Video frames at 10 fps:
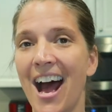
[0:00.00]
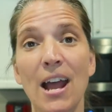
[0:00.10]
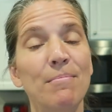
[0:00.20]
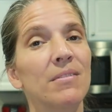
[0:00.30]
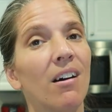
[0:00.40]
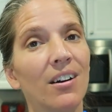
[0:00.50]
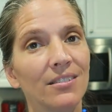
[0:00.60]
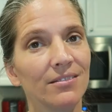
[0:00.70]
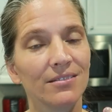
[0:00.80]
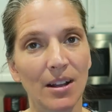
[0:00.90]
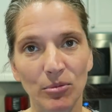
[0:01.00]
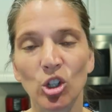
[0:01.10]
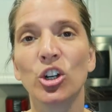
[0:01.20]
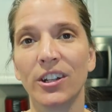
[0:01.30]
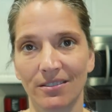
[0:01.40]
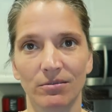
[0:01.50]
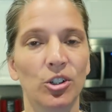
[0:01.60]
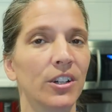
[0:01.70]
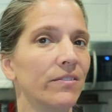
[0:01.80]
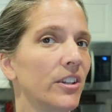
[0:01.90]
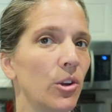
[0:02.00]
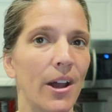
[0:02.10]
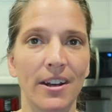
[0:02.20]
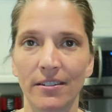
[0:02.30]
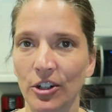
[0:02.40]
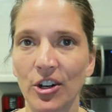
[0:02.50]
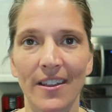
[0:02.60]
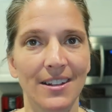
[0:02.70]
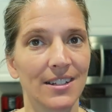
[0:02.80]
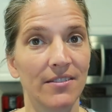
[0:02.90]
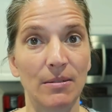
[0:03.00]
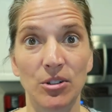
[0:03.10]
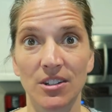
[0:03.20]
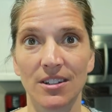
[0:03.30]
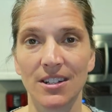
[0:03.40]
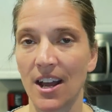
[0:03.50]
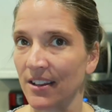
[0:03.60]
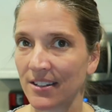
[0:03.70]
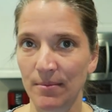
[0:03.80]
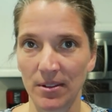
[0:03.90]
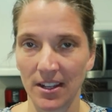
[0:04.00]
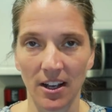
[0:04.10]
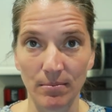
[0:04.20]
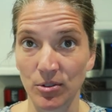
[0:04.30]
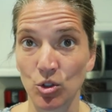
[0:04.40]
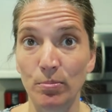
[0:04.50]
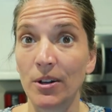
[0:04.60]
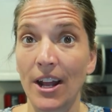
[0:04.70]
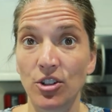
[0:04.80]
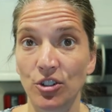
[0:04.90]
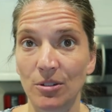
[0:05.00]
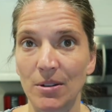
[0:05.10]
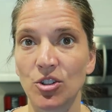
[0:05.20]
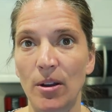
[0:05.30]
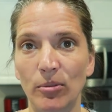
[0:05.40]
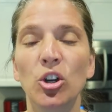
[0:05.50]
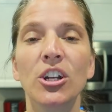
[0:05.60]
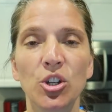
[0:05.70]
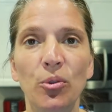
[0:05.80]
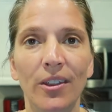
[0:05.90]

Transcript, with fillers: I'm not, I'm learning, learning video editing, learning that stuff. I'm just, it's not like something that comes supernatural to me. So I'm learning new